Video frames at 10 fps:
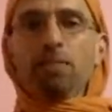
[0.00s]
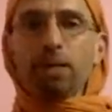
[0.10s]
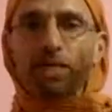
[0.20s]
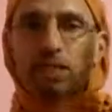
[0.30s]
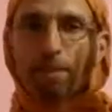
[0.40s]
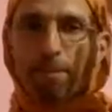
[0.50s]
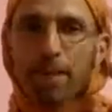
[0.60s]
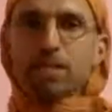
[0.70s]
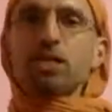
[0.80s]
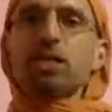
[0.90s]
But
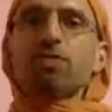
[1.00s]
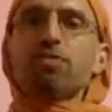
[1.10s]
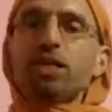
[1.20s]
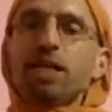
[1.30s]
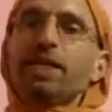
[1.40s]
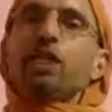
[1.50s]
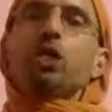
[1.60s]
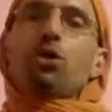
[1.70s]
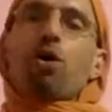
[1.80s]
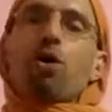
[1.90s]
mentally, we let
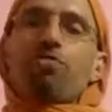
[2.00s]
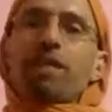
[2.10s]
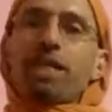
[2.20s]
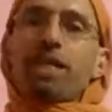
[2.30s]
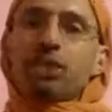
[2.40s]
go of that.